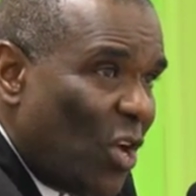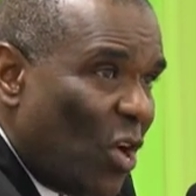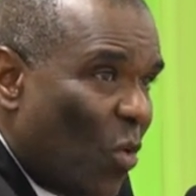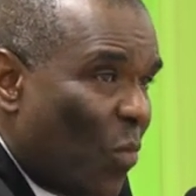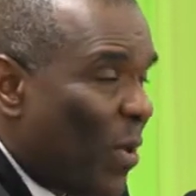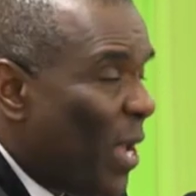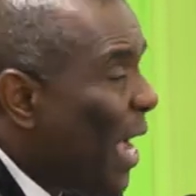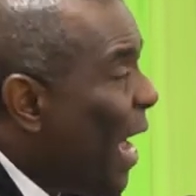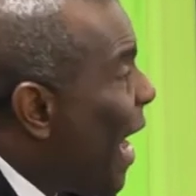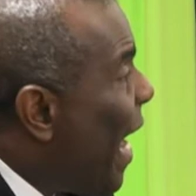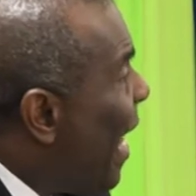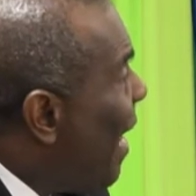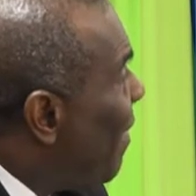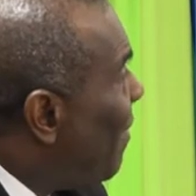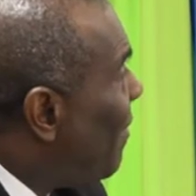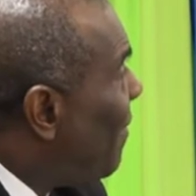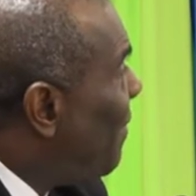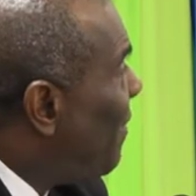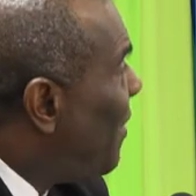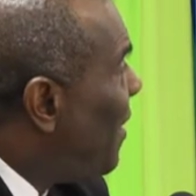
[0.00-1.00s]
we
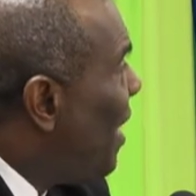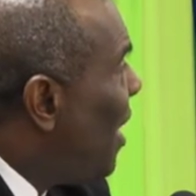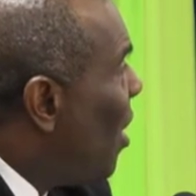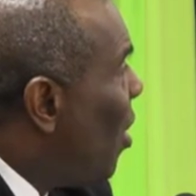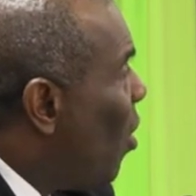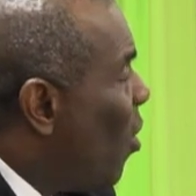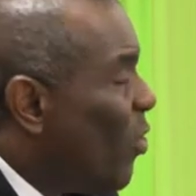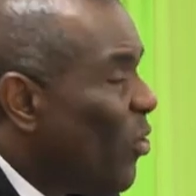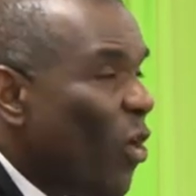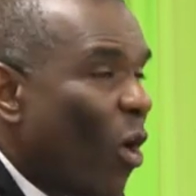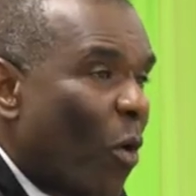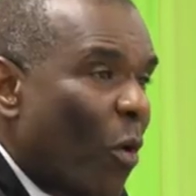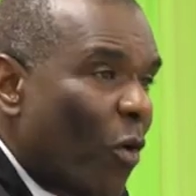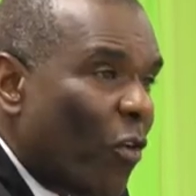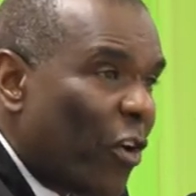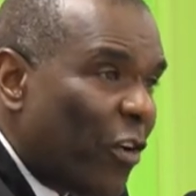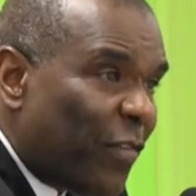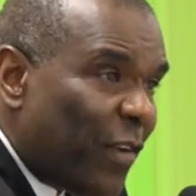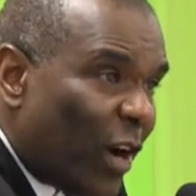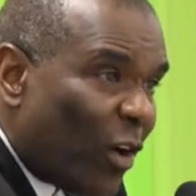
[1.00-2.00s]
have
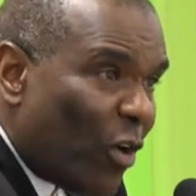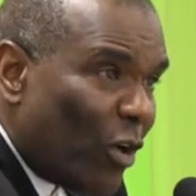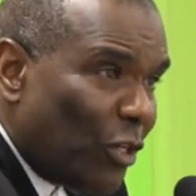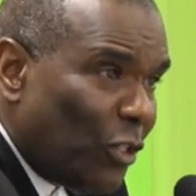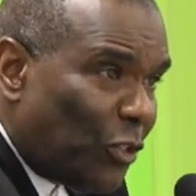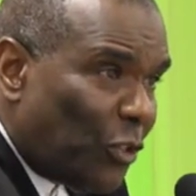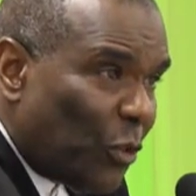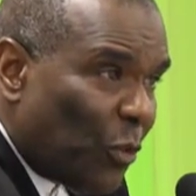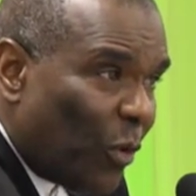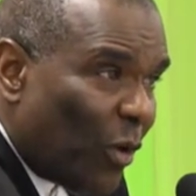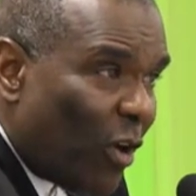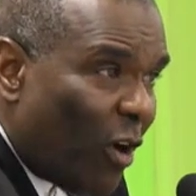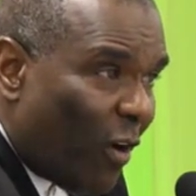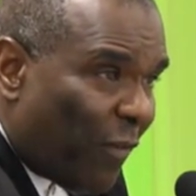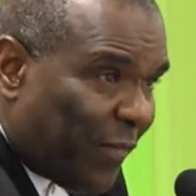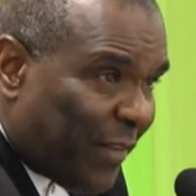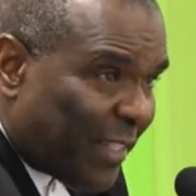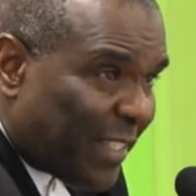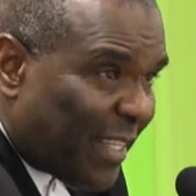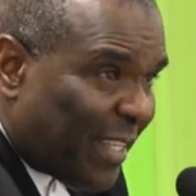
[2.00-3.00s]
our river control
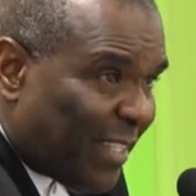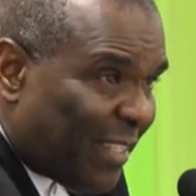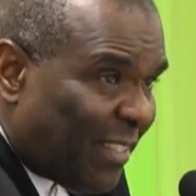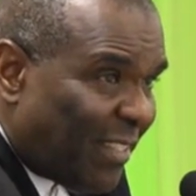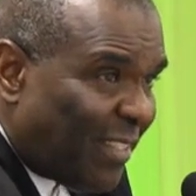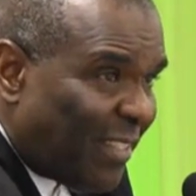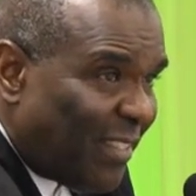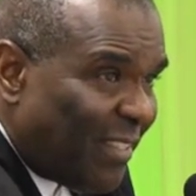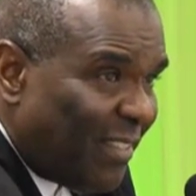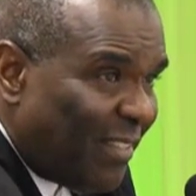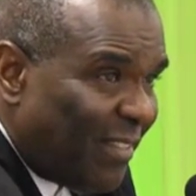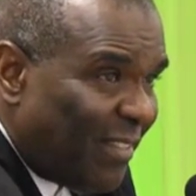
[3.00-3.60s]
officers,